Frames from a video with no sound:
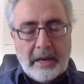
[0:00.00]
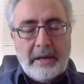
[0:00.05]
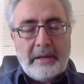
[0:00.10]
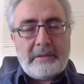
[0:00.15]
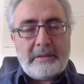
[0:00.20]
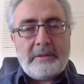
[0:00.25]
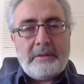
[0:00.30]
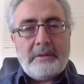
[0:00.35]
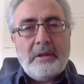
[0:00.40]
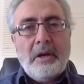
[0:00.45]

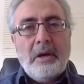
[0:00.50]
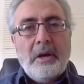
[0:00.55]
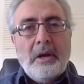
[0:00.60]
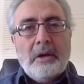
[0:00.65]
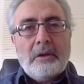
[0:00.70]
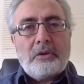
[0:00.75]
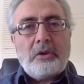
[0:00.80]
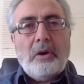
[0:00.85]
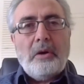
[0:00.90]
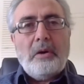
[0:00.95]
Yes.
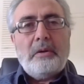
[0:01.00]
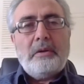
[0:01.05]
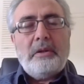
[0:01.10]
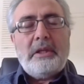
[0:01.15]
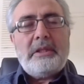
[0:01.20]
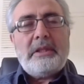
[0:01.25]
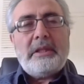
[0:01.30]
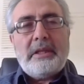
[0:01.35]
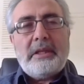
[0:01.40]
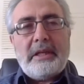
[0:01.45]
So
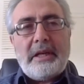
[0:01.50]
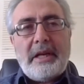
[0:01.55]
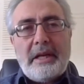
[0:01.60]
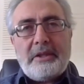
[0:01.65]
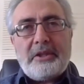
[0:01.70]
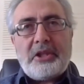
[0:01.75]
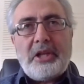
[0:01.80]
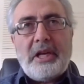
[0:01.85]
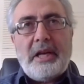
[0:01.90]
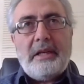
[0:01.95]
this
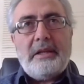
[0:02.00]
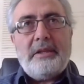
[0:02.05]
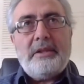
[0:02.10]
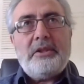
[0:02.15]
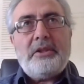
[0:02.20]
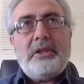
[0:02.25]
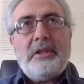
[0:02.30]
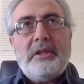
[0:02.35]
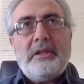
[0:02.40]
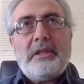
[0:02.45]
great
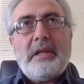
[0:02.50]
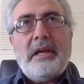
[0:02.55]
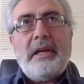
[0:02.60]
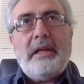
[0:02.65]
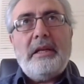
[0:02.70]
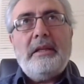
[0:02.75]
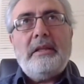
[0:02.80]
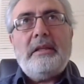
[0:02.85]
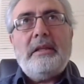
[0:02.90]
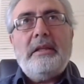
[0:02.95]
challenge was
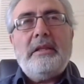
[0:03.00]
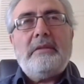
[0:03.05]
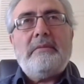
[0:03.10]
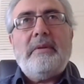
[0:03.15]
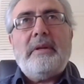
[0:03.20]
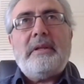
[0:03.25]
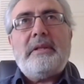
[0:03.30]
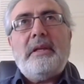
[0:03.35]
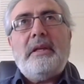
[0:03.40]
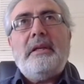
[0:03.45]

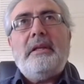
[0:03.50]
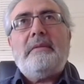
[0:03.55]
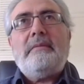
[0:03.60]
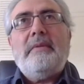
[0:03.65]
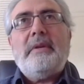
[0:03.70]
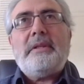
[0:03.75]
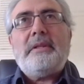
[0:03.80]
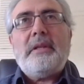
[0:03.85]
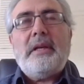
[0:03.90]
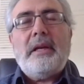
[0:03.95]

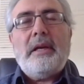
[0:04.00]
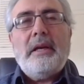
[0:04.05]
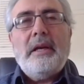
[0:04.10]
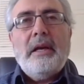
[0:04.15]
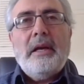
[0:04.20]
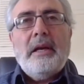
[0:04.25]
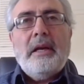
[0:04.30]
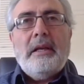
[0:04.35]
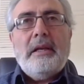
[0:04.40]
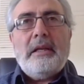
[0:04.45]
a,
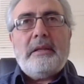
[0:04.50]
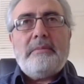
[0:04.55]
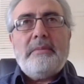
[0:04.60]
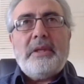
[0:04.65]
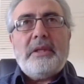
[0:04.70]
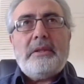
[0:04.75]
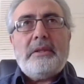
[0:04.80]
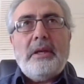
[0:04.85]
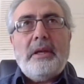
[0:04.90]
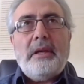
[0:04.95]
let
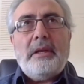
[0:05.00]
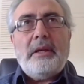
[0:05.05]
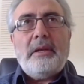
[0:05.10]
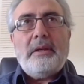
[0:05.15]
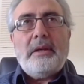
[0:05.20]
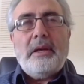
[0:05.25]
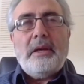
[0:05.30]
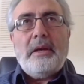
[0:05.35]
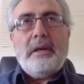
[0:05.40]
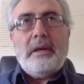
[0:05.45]
me
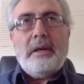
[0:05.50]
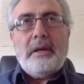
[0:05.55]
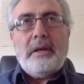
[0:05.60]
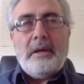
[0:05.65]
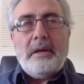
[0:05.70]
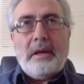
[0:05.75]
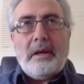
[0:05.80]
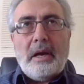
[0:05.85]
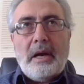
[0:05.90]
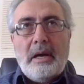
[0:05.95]
say,
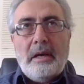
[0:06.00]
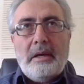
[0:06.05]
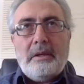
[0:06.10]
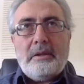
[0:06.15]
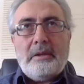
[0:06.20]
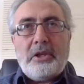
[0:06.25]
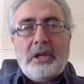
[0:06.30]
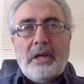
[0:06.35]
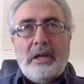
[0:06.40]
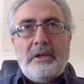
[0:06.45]
a
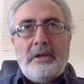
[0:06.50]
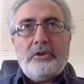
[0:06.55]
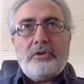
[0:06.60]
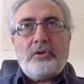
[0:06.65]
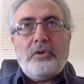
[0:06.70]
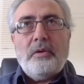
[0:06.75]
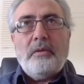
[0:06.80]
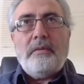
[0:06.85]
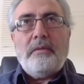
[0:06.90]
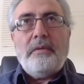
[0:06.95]

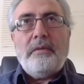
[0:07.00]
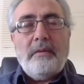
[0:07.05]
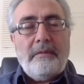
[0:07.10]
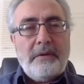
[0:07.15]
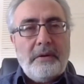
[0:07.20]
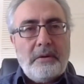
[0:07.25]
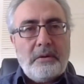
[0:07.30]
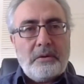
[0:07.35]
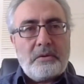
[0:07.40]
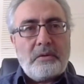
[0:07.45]
challenge of
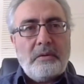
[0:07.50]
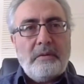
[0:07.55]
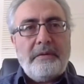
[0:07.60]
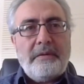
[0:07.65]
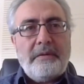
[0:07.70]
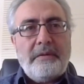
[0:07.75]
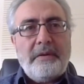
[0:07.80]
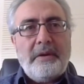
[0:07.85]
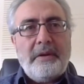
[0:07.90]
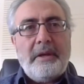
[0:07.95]

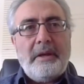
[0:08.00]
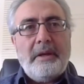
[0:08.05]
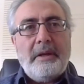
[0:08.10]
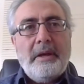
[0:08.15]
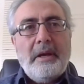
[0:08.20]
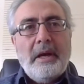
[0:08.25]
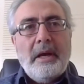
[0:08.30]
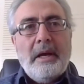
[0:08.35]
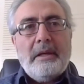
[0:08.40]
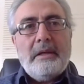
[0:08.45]
philosophy,
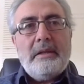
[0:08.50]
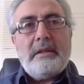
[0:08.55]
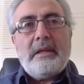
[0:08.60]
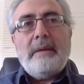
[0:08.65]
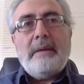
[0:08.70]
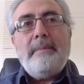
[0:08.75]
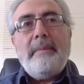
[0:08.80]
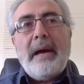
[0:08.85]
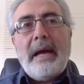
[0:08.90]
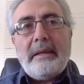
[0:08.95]
is
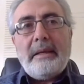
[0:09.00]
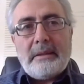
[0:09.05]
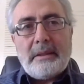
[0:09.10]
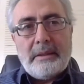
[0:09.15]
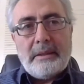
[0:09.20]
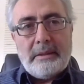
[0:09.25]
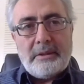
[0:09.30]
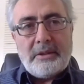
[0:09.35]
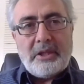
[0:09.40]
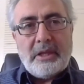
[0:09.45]
a
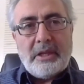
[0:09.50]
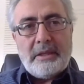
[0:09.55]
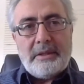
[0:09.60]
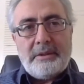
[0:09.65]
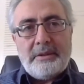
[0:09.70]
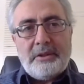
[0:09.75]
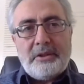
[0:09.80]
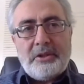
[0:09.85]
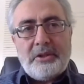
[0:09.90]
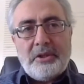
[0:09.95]
mental
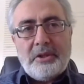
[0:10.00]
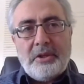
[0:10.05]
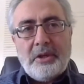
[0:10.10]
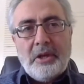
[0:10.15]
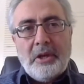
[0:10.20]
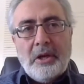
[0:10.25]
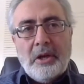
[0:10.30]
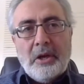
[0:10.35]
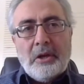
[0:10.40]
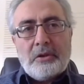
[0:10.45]
challenge.
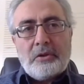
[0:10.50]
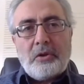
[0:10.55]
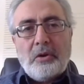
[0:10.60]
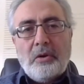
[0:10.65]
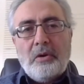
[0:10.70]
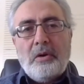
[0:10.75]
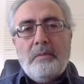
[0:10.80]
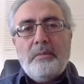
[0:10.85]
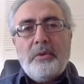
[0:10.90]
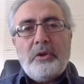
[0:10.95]

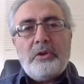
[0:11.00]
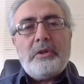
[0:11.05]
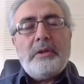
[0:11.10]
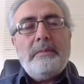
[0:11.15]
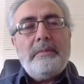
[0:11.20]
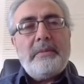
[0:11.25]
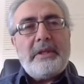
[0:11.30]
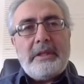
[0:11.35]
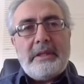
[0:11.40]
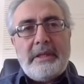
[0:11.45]
So
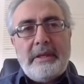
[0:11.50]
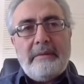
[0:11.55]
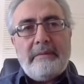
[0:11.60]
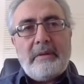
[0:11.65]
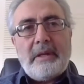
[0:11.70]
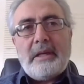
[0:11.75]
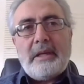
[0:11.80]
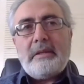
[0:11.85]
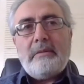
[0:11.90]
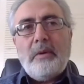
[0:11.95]
Muslims received
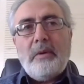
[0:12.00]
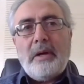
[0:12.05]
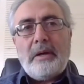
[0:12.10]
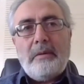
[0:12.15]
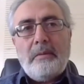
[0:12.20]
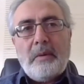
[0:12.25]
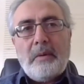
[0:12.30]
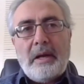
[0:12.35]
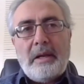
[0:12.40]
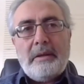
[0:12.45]
that very
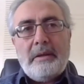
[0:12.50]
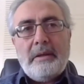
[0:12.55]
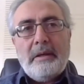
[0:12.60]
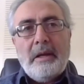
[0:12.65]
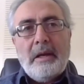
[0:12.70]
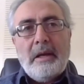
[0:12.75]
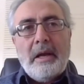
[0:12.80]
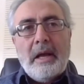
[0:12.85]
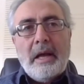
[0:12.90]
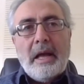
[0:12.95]
well,
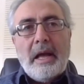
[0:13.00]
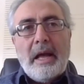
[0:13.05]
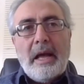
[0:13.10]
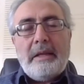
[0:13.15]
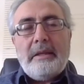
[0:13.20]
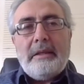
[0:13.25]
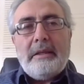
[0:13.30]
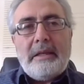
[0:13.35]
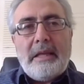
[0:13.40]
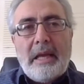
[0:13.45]

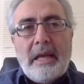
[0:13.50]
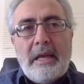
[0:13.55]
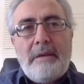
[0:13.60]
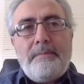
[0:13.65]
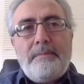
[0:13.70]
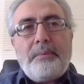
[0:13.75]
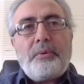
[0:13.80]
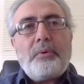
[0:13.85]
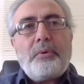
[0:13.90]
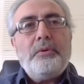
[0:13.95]
and they
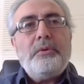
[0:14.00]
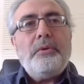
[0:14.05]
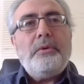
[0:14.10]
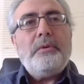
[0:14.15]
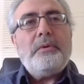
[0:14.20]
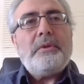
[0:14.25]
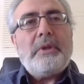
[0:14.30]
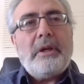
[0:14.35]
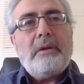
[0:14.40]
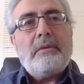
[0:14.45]

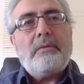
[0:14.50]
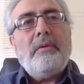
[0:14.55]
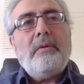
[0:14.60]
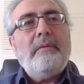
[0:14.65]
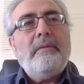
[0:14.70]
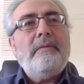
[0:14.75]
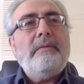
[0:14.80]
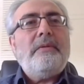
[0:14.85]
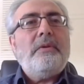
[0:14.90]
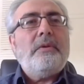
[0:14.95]
produced their
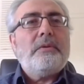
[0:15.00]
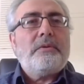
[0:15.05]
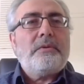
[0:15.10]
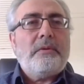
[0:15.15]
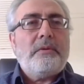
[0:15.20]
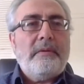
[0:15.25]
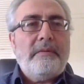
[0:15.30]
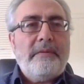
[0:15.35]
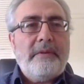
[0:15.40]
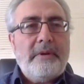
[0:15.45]
own
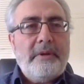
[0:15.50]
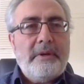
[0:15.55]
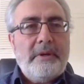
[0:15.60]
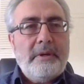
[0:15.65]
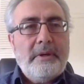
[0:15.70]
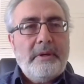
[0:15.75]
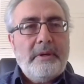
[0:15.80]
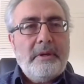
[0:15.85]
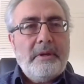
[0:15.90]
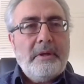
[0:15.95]
philosopher,
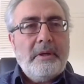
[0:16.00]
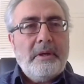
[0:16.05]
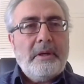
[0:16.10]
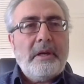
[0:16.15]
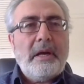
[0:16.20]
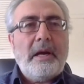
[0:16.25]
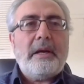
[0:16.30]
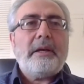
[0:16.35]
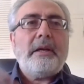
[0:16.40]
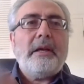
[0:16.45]

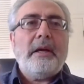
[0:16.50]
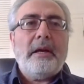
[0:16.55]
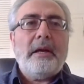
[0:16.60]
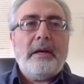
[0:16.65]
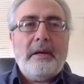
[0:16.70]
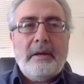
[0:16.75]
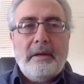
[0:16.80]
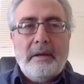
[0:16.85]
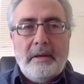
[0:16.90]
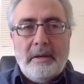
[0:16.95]
like
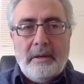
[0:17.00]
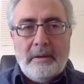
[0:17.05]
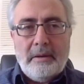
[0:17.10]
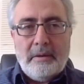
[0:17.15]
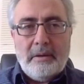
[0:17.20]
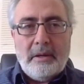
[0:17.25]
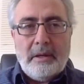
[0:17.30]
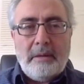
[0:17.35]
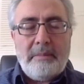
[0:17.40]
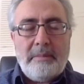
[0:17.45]

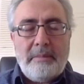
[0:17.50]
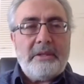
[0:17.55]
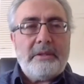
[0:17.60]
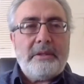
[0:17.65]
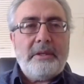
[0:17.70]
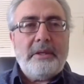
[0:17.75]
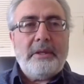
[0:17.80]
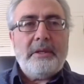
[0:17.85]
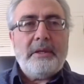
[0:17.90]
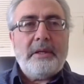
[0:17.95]
Ibn
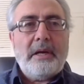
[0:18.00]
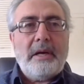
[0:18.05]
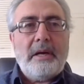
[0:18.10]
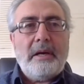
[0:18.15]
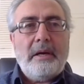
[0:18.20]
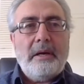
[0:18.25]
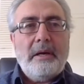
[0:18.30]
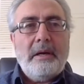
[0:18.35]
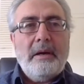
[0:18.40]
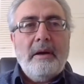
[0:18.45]

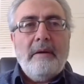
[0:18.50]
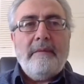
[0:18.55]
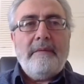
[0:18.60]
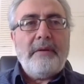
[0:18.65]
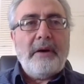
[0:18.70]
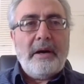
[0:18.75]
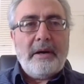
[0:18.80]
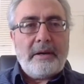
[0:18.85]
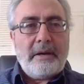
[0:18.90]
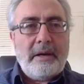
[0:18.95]
Sina,
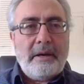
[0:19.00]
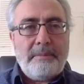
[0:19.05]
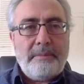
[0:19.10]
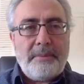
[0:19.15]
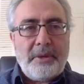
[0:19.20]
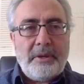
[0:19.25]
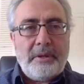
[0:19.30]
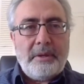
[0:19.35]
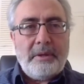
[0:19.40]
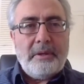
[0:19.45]

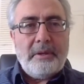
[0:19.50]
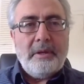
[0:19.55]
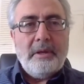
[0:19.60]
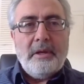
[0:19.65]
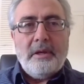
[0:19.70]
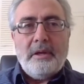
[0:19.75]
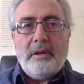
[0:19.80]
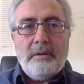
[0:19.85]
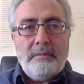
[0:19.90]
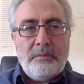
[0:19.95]
Farabi,
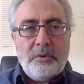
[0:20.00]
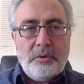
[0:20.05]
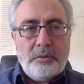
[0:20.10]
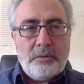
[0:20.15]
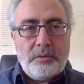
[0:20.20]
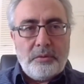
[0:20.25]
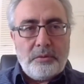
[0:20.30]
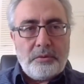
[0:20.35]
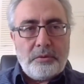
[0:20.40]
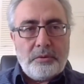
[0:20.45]
Ibn
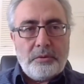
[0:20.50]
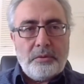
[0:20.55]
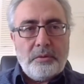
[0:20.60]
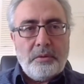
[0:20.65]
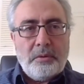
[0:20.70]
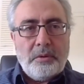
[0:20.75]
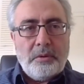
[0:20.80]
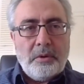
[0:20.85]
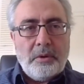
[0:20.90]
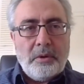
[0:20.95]
Rushd,
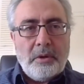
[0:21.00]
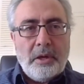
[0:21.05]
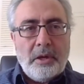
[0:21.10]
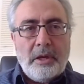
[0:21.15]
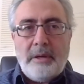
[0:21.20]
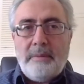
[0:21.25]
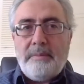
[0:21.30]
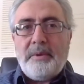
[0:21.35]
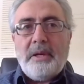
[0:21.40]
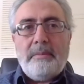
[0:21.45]

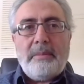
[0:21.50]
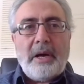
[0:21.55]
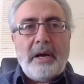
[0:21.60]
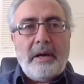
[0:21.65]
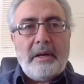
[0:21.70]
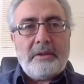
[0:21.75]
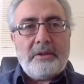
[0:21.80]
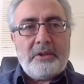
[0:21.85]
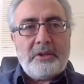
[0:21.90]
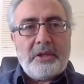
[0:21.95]
Ibn
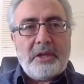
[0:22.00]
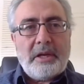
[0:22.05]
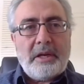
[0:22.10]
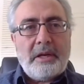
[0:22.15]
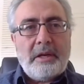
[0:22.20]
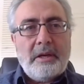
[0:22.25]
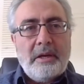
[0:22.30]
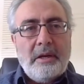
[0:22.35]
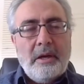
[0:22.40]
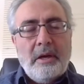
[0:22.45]

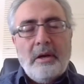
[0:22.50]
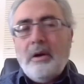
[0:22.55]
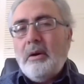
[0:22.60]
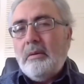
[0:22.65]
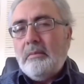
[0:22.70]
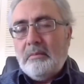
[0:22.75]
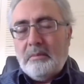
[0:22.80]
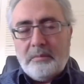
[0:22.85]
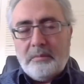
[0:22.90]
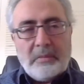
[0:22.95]
Balcı,
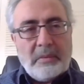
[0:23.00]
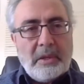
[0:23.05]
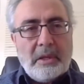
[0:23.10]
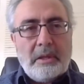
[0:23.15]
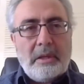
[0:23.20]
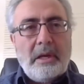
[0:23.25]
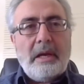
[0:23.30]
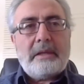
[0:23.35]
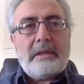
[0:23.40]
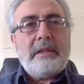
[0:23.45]

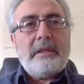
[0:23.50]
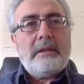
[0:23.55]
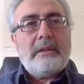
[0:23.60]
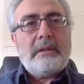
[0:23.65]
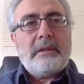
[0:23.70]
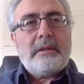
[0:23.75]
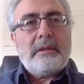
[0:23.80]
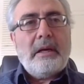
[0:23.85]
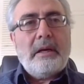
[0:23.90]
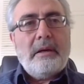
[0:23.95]

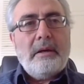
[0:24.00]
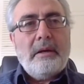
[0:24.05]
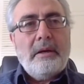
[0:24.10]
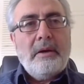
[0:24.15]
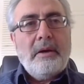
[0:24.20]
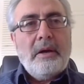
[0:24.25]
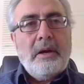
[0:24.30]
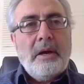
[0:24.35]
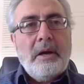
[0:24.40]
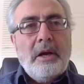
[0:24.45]
etc.
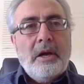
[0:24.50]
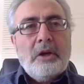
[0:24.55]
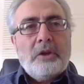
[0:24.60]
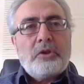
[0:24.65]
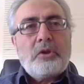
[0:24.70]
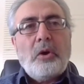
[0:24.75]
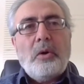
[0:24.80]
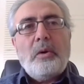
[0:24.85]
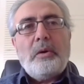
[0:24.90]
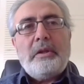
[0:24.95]

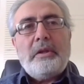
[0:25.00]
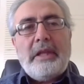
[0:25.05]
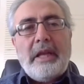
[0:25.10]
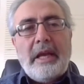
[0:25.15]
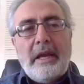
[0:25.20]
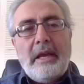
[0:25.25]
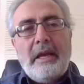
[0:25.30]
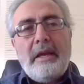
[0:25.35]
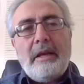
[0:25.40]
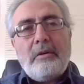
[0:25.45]
So
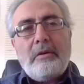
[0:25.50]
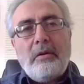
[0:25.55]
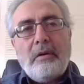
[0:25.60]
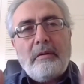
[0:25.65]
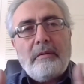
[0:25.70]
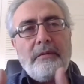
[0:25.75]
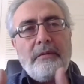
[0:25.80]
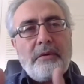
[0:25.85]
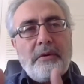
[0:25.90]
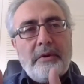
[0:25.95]
they
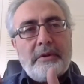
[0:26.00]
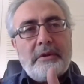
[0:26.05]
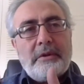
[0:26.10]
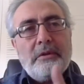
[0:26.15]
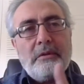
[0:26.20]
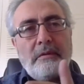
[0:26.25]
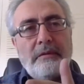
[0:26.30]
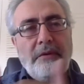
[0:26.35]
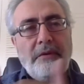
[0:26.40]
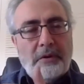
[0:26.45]

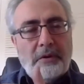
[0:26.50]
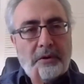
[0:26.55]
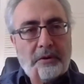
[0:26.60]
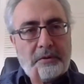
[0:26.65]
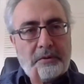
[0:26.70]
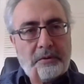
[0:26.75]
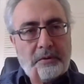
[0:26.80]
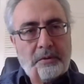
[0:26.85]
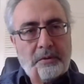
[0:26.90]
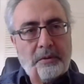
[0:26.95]
confronted
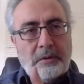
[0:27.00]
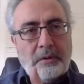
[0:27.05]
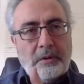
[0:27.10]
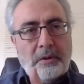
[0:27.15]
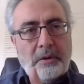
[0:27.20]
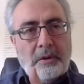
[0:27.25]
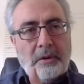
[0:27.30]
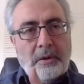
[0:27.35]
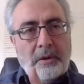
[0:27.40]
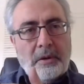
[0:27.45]
first
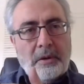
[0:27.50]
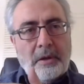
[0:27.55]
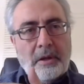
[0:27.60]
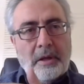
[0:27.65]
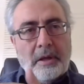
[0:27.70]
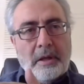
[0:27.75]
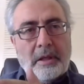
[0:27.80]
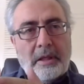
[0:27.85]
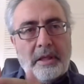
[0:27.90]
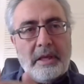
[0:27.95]

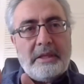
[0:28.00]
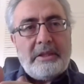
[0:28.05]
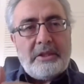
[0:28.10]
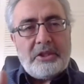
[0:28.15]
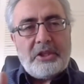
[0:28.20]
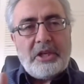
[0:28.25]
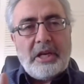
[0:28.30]
this